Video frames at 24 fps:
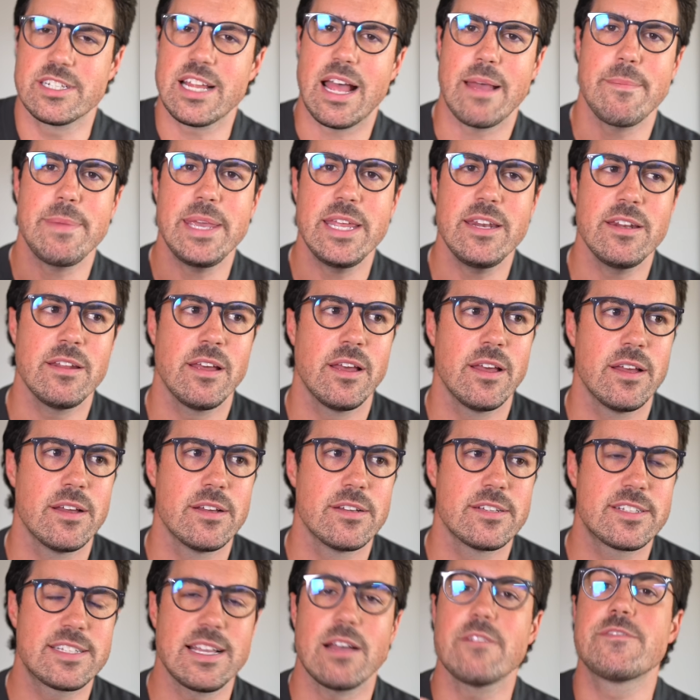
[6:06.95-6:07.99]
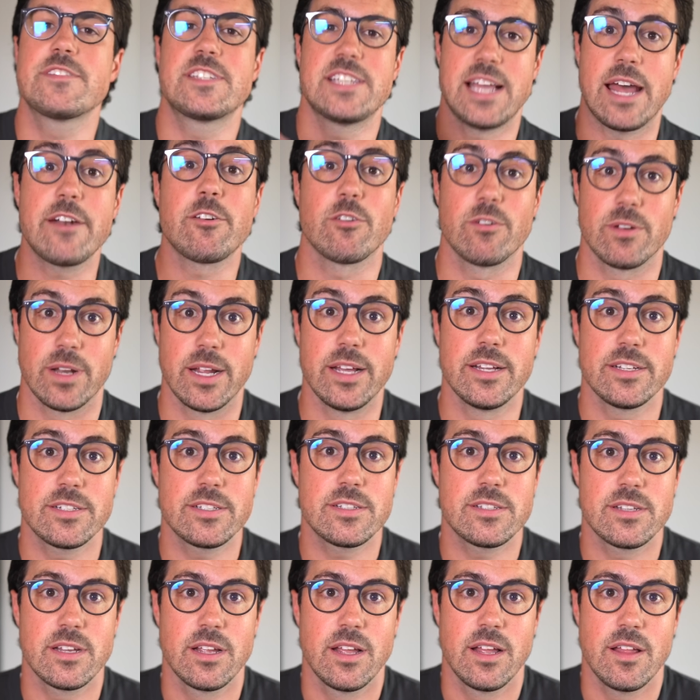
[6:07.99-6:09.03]
I mean self
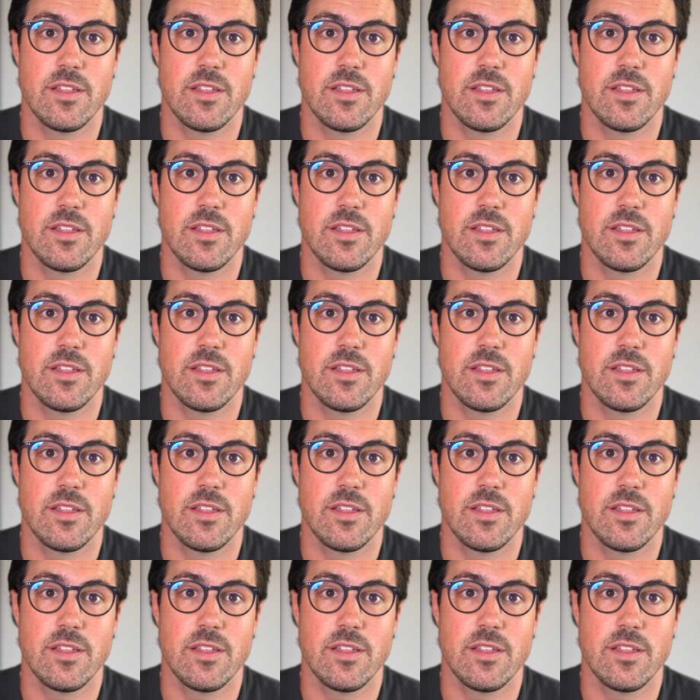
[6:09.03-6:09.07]
centeredness,